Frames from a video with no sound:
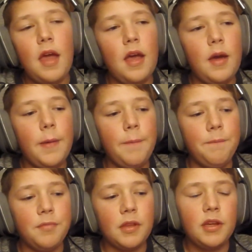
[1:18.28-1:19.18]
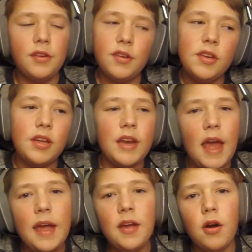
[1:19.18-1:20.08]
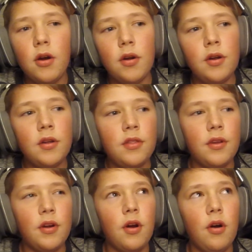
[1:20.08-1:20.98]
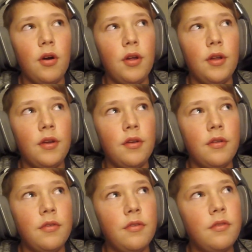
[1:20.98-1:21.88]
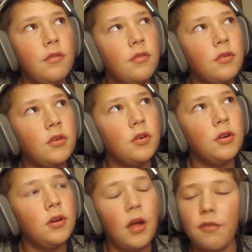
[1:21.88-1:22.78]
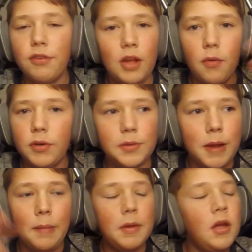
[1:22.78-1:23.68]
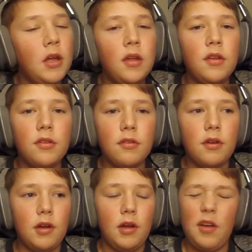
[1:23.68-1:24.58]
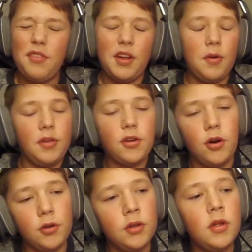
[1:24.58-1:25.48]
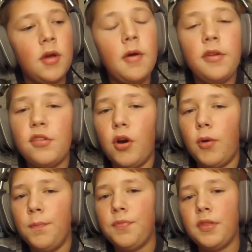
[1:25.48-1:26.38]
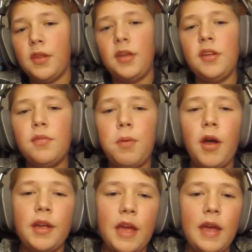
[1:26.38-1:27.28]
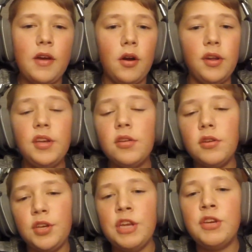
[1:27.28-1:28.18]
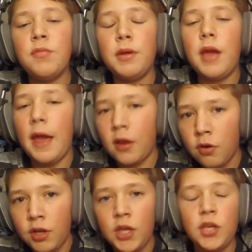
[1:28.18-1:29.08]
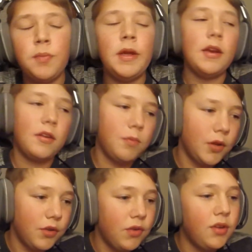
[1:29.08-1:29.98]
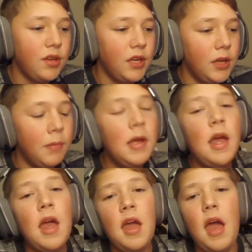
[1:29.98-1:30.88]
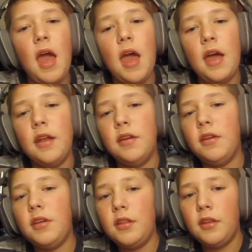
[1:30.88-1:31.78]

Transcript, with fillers: and he's using an AR. They're on, I forget which map. Uh, I forget what it's called. So he's playing AR. He's he should be anchoring. He should be getting spawns for his team, and